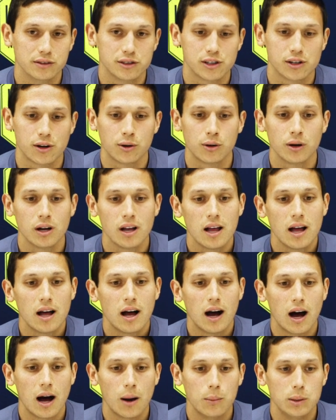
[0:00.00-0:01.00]
So
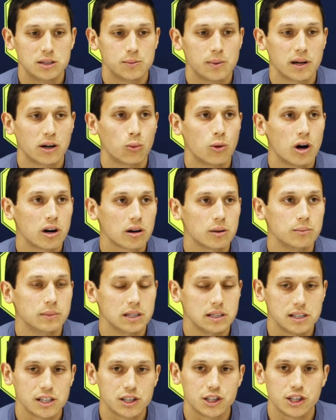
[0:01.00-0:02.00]
it's been a welcomed
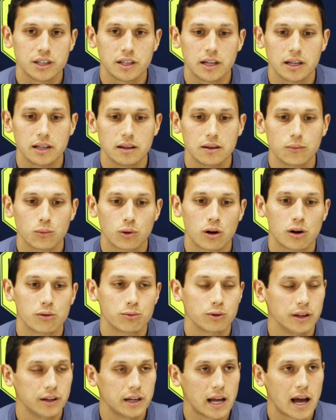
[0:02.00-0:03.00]
addition, and we're all
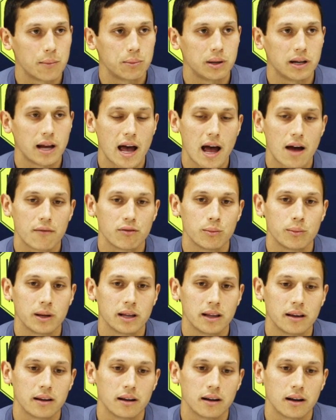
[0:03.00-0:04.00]
really happy to have him.
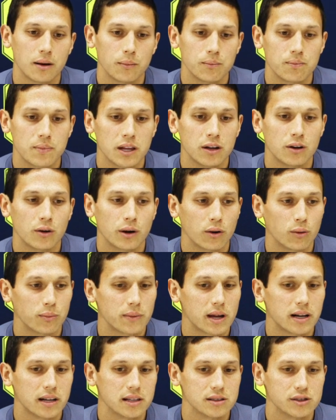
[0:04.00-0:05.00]
And, you know, I hope
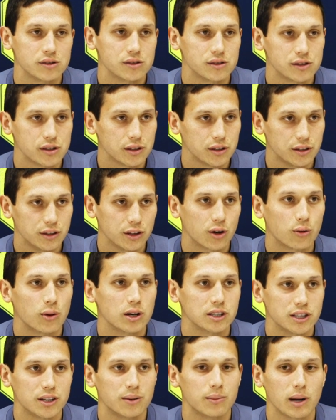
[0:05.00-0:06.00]
that answers your
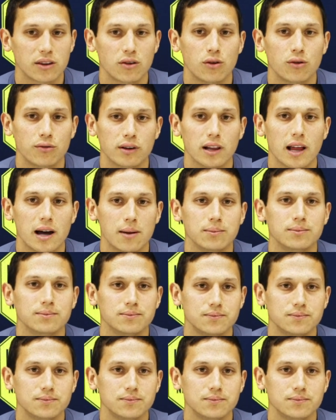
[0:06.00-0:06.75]
question about the overlap.